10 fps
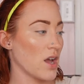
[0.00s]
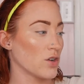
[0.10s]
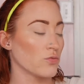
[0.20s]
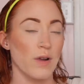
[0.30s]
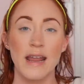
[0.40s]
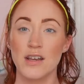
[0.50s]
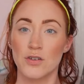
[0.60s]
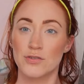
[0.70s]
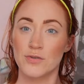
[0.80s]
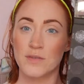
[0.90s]
a great
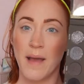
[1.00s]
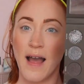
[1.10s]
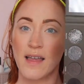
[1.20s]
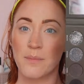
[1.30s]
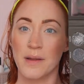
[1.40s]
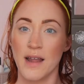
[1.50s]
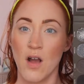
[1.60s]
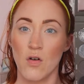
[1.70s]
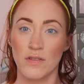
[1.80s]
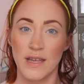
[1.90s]
neutrals palette, but
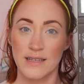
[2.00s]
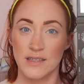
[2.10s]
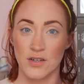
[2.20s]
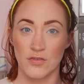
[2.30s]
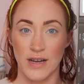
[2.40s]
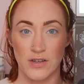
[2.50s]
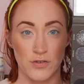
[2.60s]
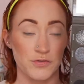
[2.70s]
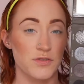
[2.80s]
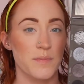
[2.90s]
not only is it a great
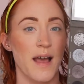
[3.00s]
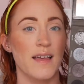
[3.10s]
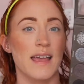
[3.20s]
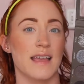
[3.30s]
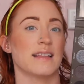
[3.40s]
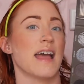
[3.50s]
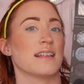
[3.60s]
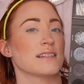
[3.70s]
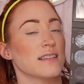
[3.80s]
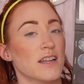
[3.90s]
neutrals palette, it
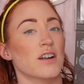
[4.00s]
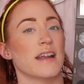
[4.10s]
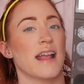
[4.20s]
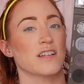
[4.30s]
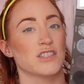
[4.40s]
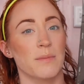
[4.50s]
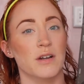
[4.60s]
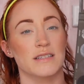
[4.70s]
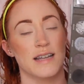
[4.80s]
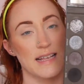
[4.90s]
has glitter, it has
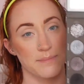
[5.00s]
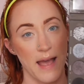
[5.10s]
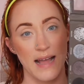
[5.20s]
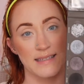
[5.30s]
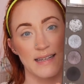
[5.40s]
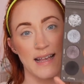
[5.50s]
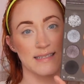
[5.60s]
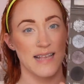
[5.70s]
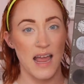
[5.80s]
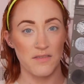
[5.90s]
shimmers, it has mattes, it has
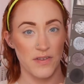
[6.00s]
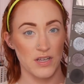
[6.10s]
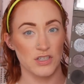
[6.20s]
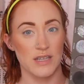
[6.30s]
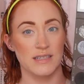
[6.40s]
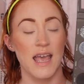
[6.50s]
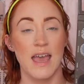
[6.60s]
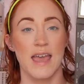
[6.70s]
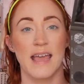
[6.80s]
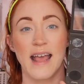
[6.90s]
satin finishes,
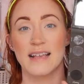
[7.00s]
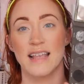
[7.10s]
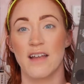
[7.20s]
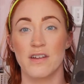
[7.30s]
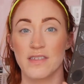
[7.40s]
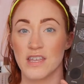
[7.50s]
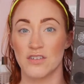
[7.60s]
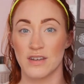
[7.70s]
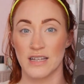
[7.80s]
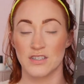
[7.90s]
it has everything
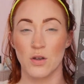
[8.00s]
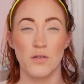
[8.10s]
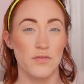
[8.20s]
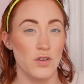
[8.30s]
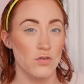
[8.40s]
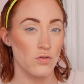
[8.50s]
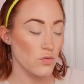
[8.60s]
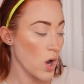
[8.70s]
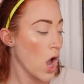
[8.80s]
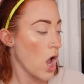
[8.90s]
you need. So if
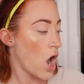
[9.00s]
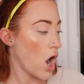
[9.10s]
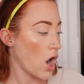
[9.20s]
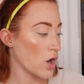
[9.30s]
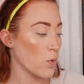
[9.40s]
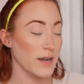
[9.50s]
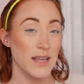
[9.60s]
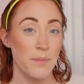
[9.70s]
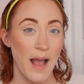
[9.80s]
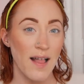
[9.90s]
you are
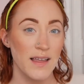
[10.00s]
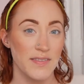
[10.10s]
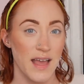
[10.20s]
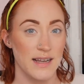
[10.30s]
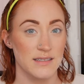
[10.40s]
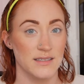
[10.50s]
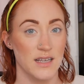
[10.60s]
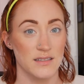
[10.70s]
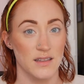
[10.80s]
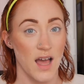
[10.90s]
wanting a palette that
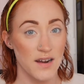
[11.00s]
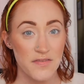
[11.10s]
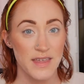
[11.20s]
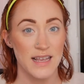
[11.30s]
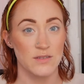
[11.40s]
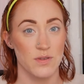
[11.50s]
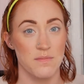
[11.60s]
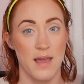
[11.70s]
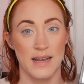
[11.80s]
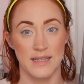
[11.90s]
does a lot of things with
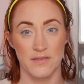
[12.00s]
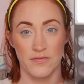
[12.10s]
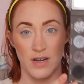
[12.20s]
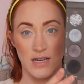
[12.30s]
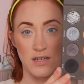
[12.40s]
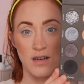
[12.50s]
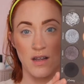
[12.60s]
many different